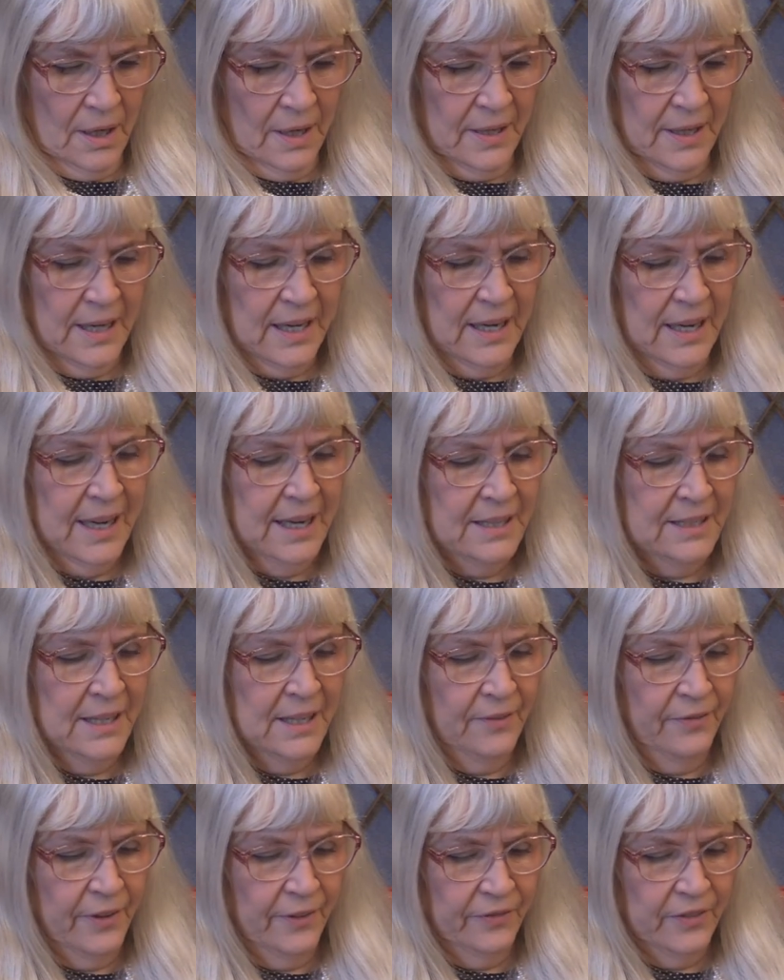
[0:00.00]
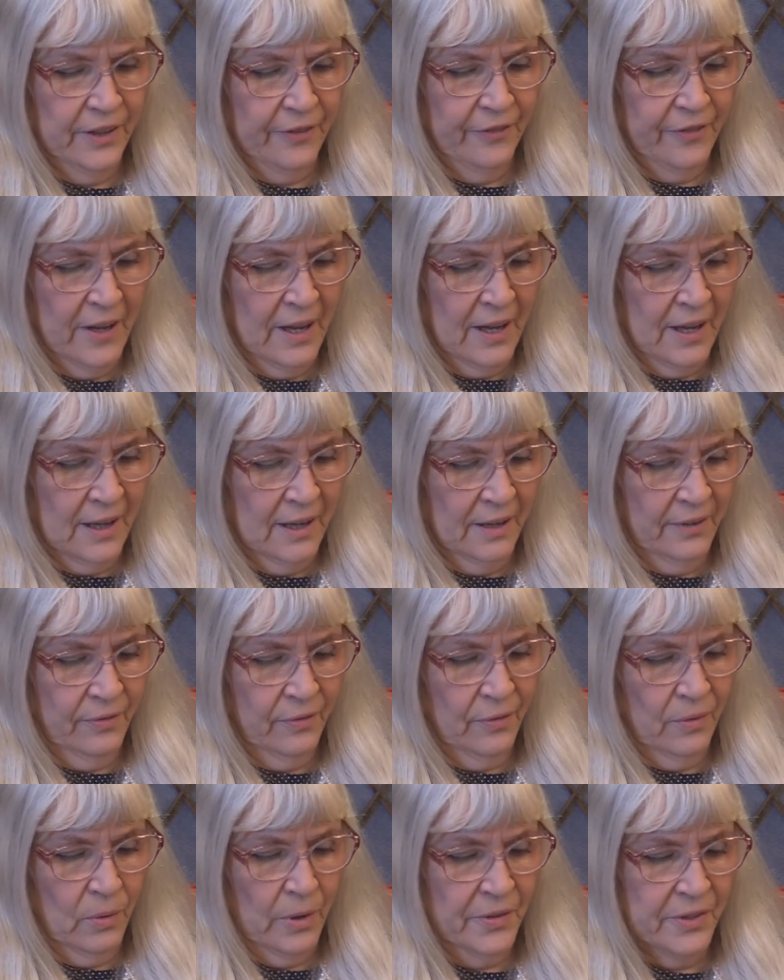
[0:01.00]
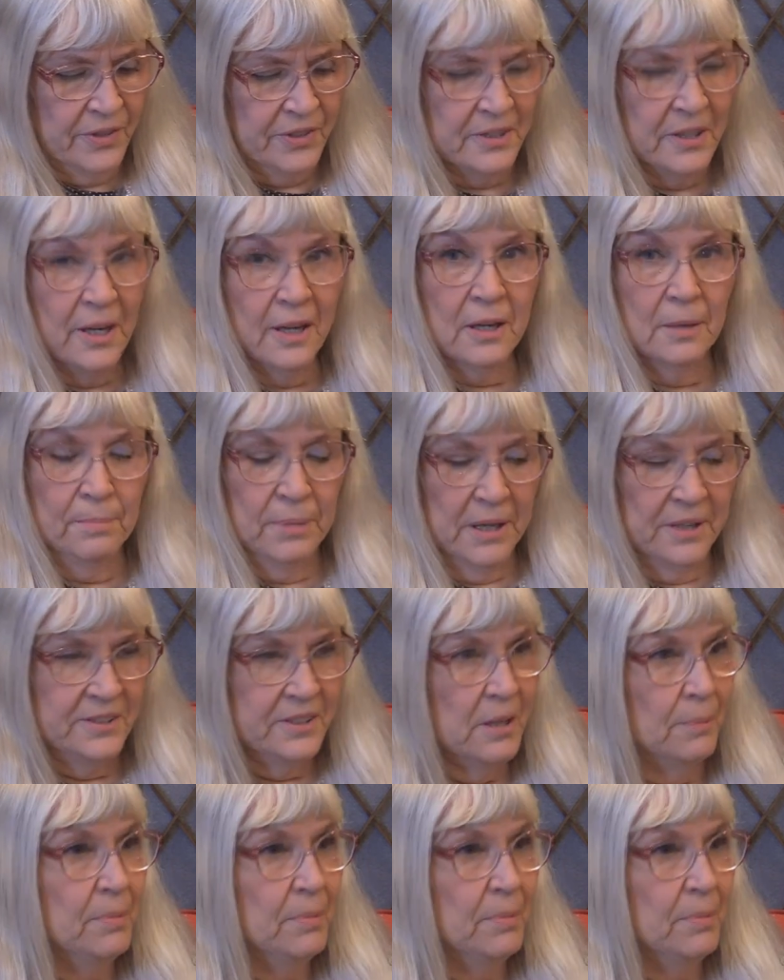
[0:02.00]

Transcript: In 1855, when the saga picks